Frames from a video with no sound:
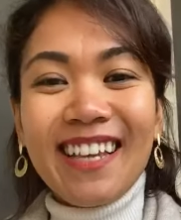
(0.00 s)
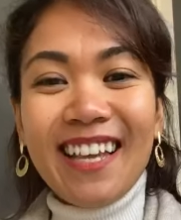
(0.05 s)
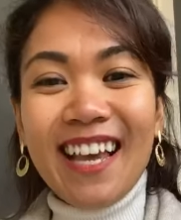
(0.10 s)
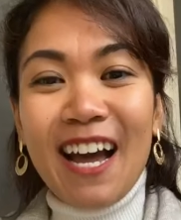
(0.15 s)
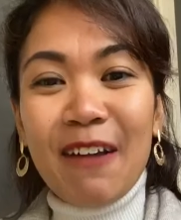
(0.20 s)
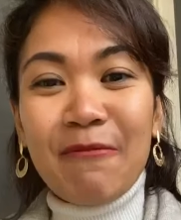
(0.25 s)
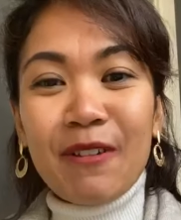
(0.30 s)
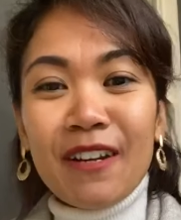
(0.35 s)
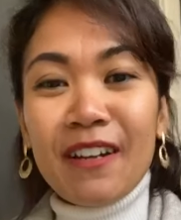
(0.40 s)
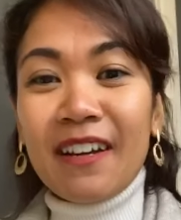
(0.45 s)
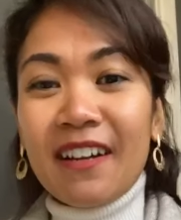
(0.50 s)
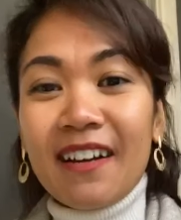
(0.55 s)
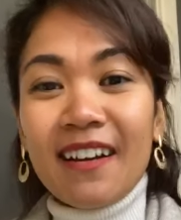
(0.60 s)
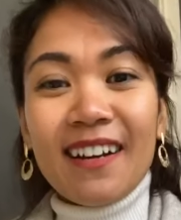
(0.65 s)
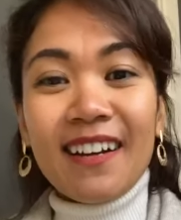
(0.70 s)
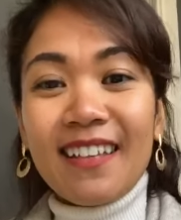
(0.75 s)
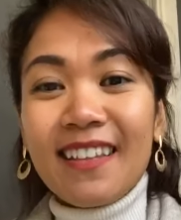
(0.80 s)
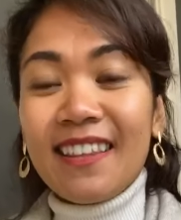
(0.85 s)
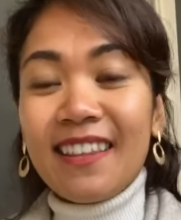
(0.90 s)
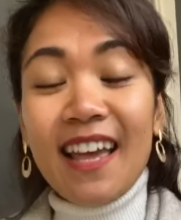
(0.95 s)
I'm
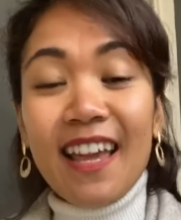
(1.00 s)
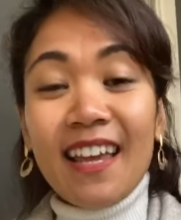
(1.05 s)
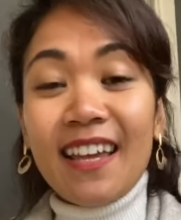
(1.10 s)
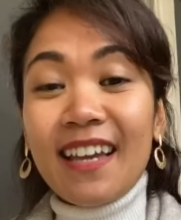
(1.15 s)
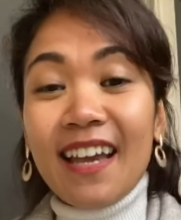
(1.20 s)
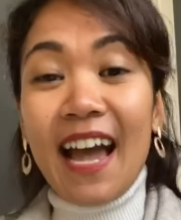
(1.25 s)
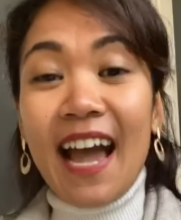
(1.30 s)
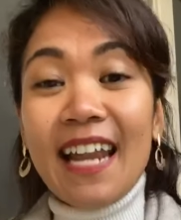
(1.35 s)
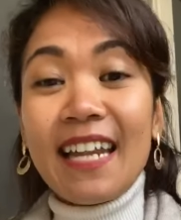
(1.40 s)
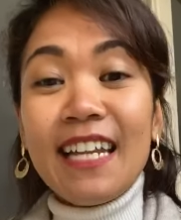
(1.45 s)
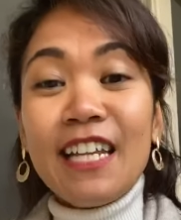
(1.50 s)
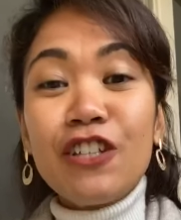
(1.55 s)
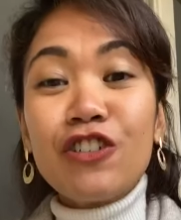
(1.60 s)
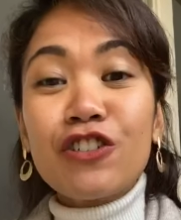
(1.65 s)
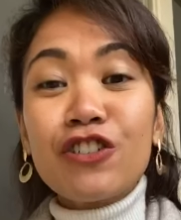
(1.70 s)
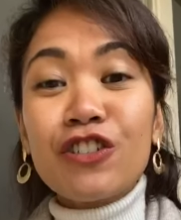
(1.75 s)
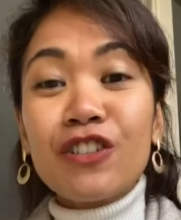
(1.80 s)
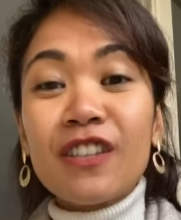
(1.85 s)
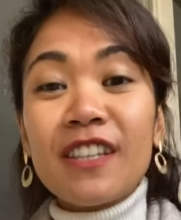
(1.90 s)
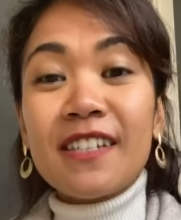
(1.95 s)
gonna, like, I need you
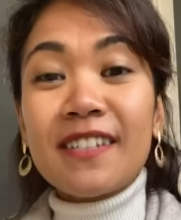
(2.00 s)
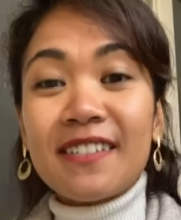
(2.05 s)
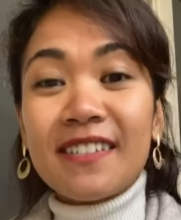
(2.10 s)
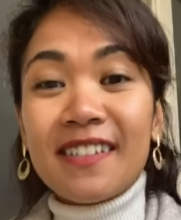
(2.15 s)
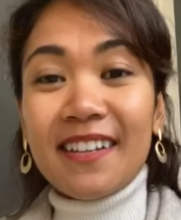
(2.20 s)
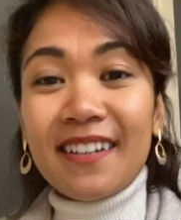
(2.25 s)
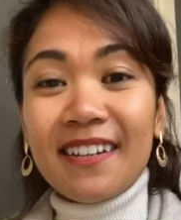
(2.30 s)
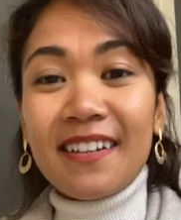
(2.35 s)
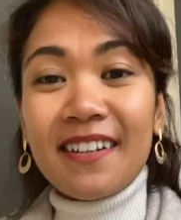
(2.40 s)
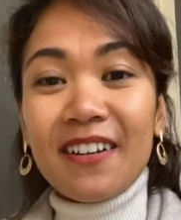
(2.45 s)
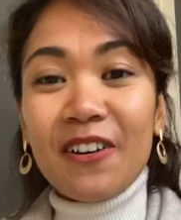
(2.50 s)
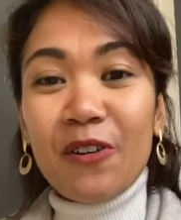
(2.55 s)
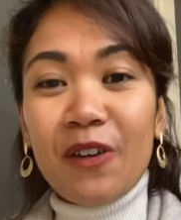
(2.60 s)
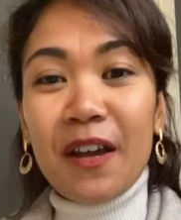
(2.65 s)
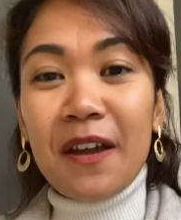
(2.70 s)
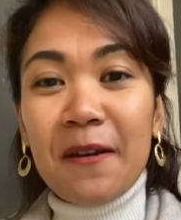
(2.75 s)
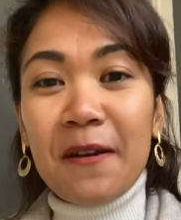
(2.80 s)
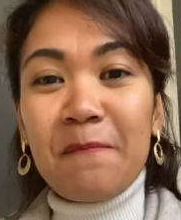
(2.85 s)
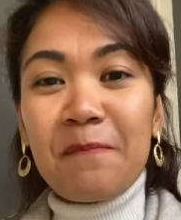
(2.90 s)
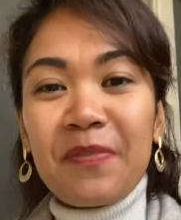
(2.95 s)
to listen,
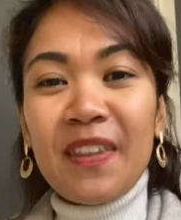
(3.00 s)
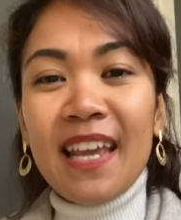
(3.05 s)
okay?